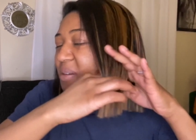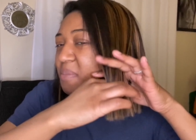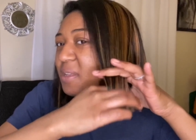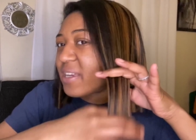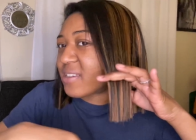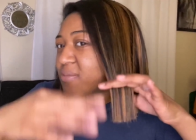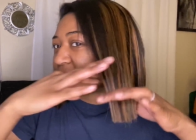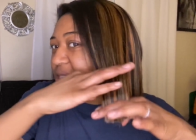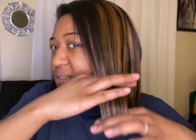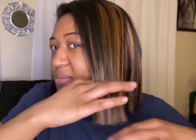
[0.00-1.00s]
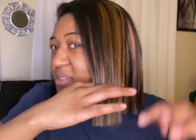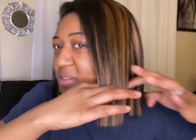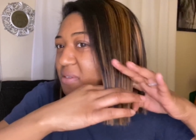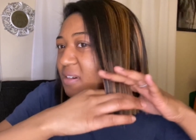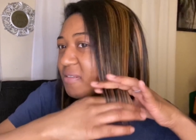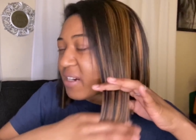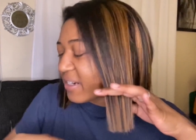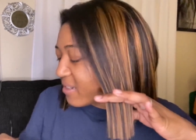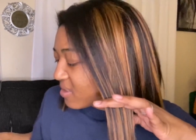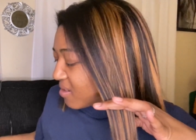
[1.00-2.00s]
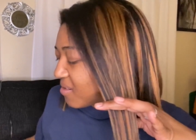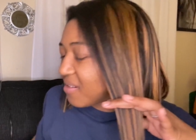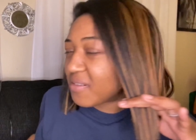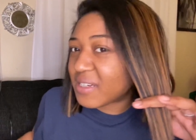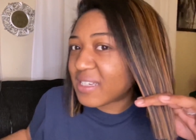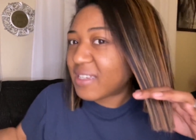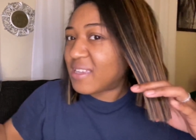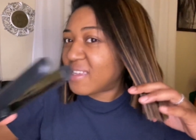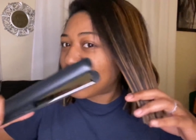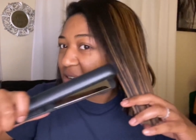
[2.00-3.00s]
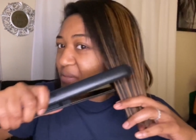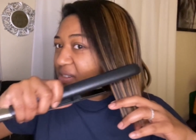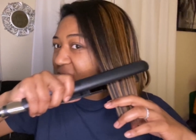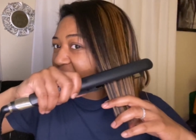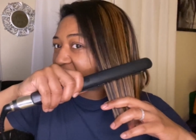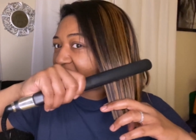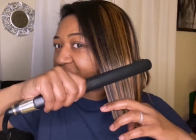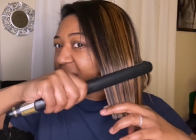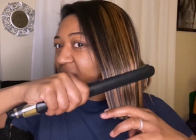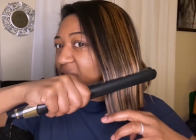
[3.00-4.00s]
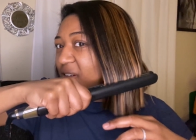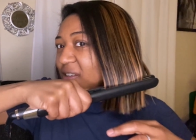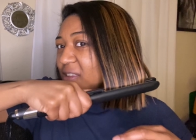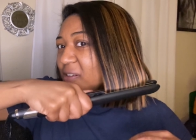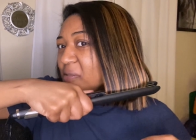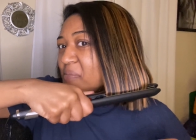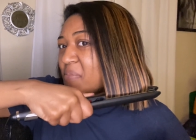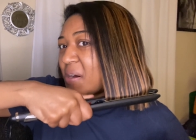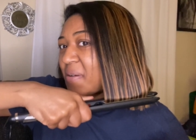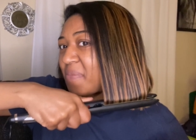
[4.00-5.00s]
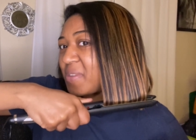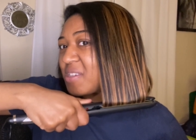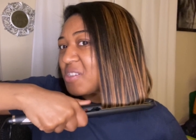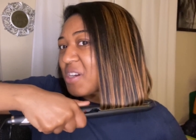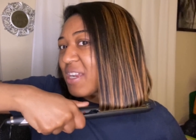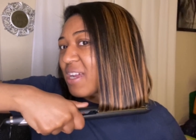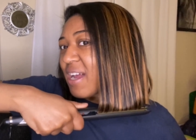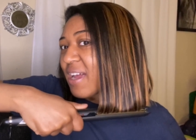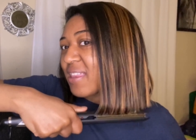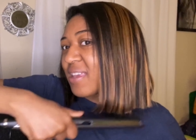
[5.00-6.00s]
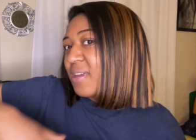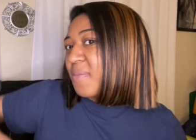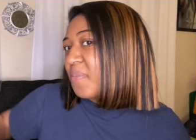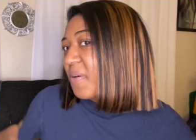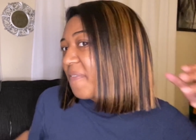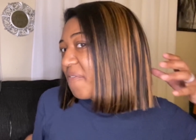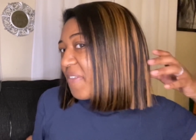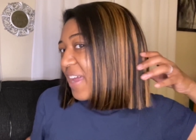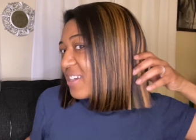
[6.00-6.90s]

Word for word: Players mess up too, all right? So we're just gonna give her a little bump to try to hide the imperfections.